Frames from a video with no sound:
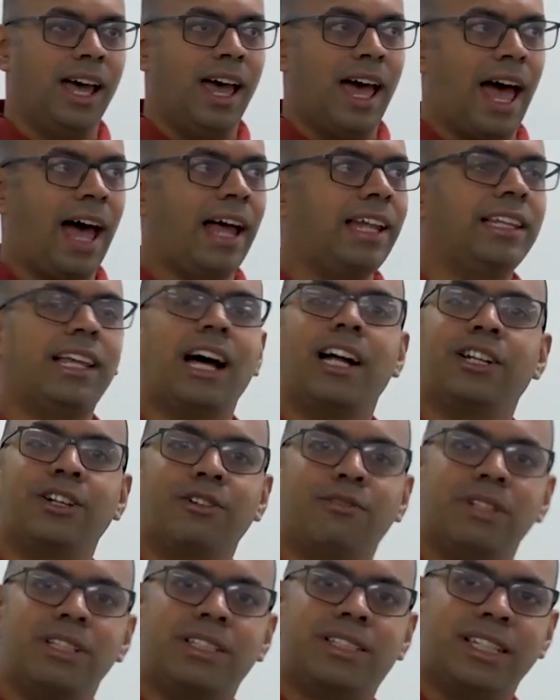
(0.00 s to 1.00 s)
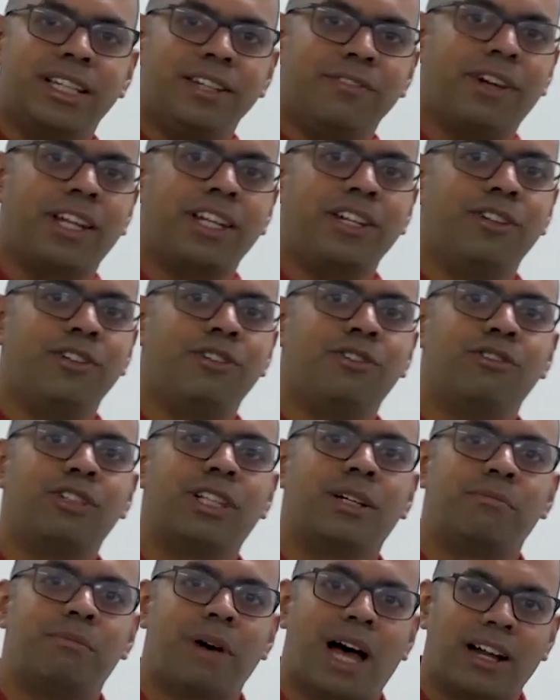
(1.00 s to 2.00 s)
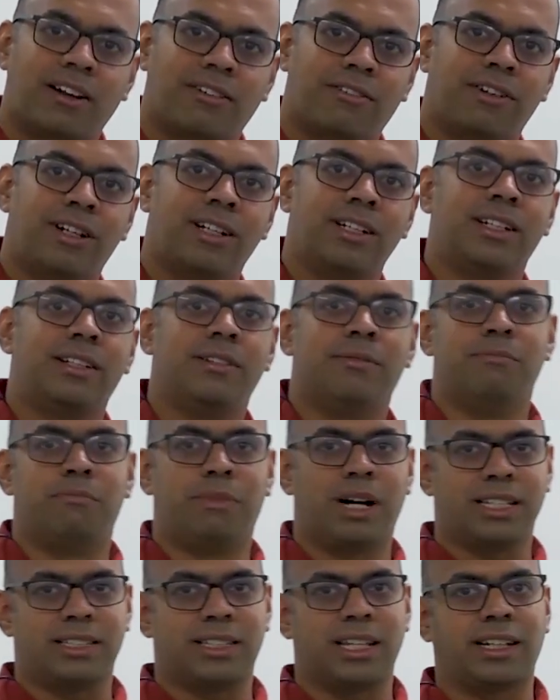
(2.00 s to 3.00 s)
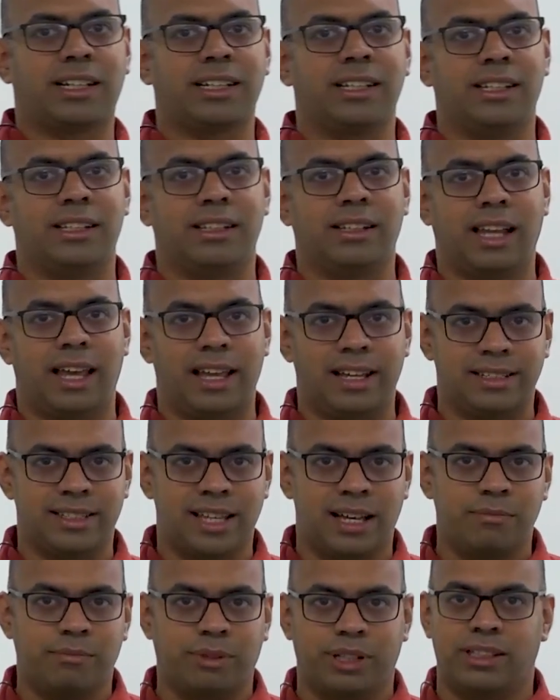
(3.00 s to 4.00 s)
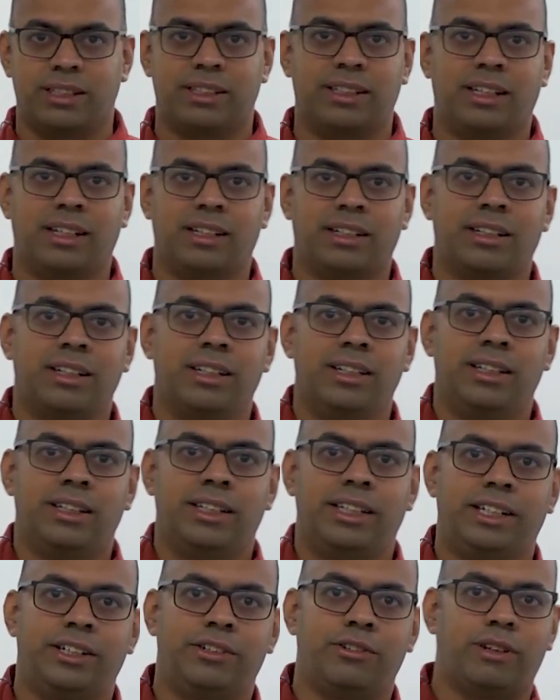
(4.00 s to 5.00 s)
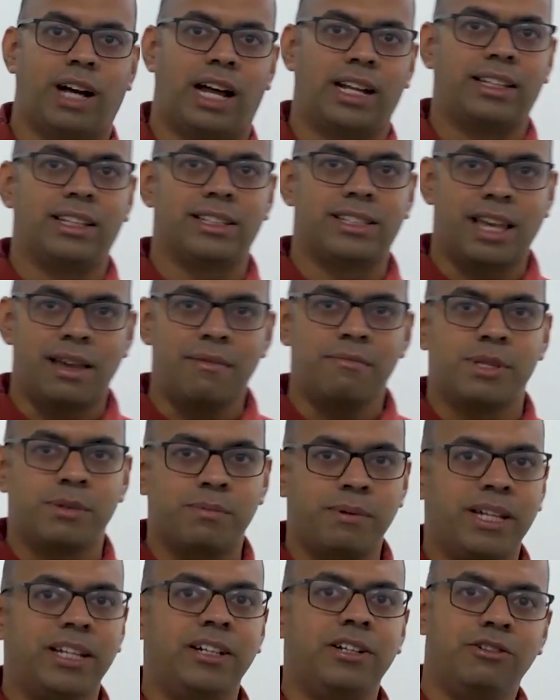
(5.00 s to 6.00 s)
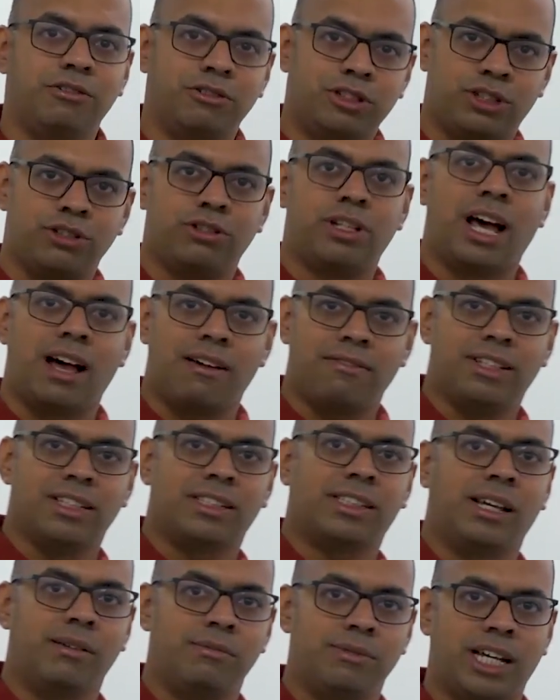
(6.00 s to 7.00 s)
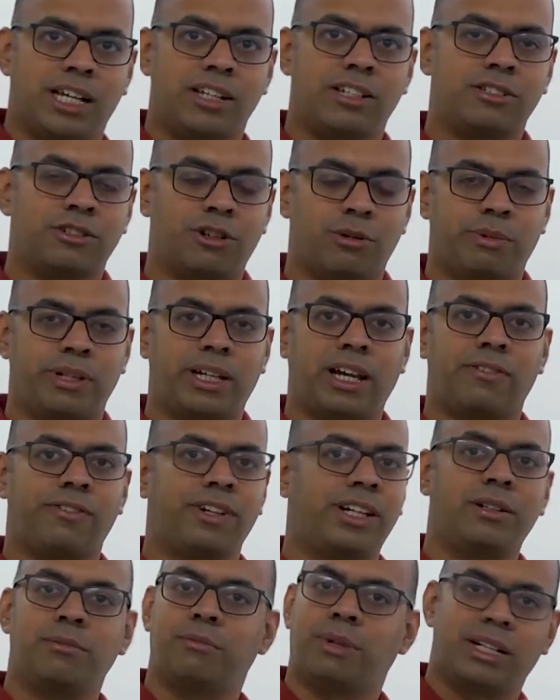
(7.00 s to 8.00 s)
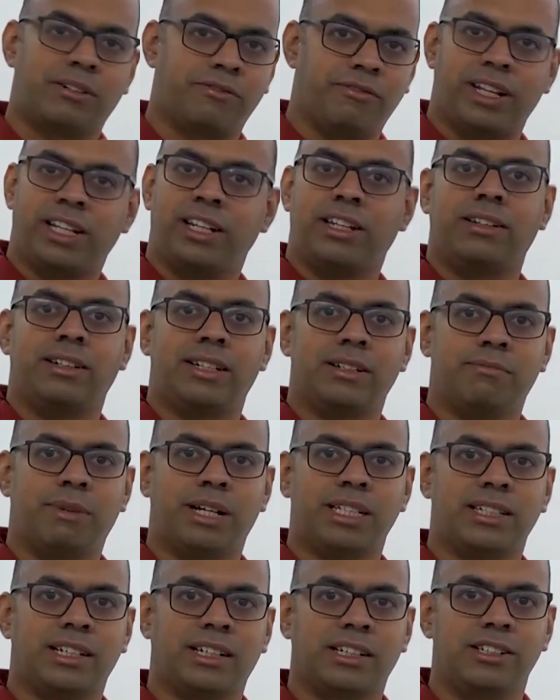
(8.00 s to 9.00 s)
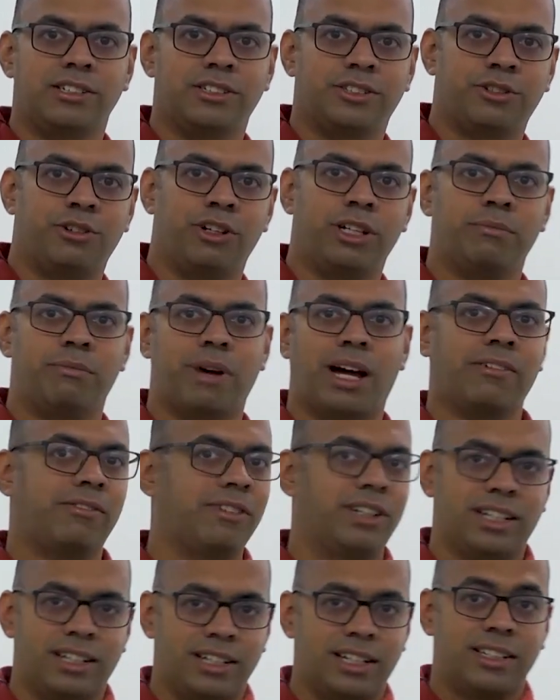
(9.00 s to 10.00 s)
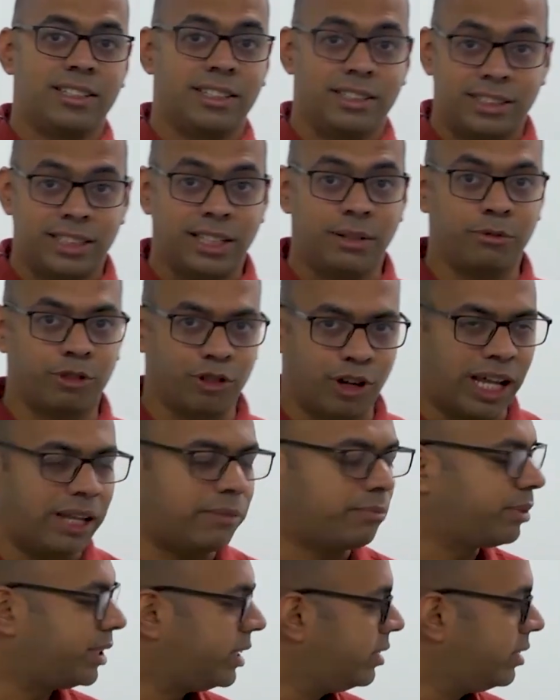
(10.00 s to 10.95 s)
And that you will see when you do the backward bicycle example, that at the same speed you should have the same gyroscopic effect, but when the bicycle is going backward, it doesn't seem to help.